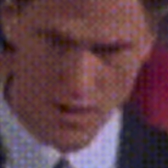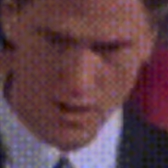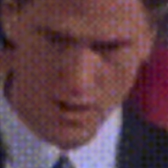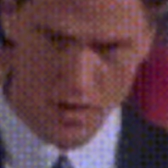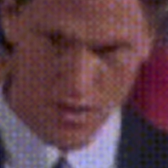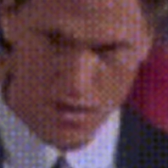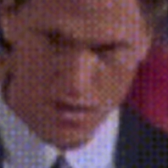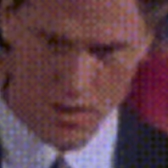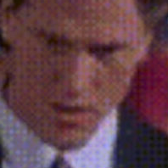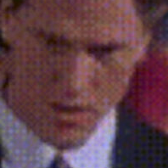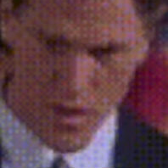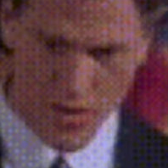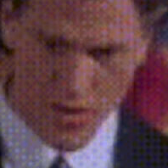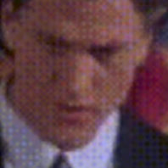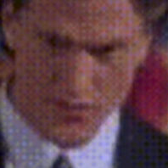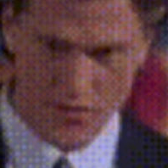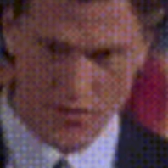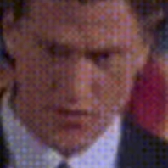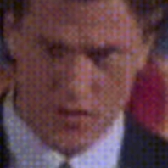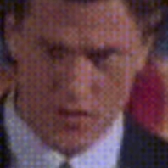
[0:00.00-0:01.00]
So I'm just going to
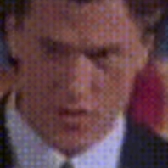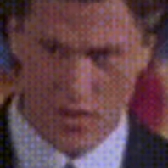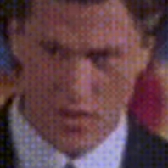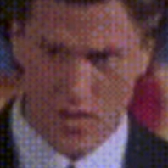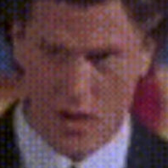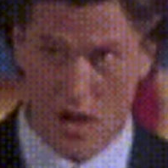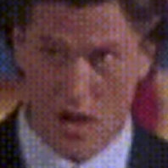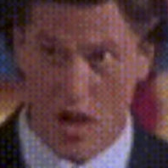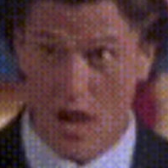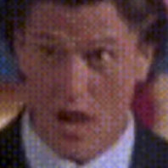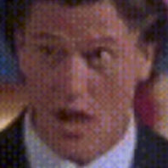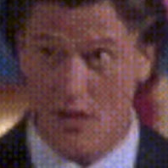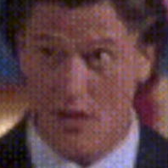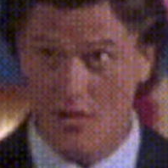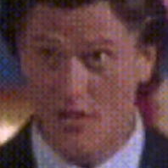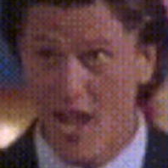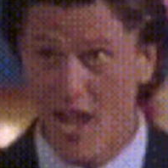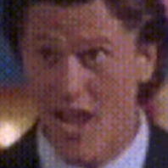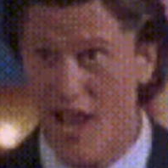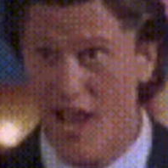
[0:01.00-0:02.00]
say a tie just to be
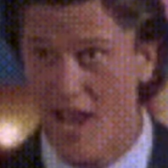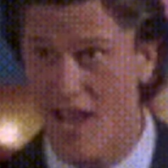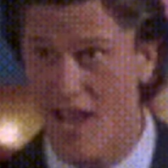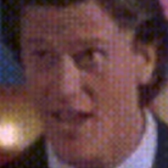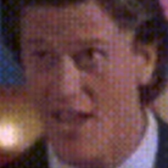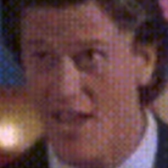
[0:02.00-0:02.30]
safe and to be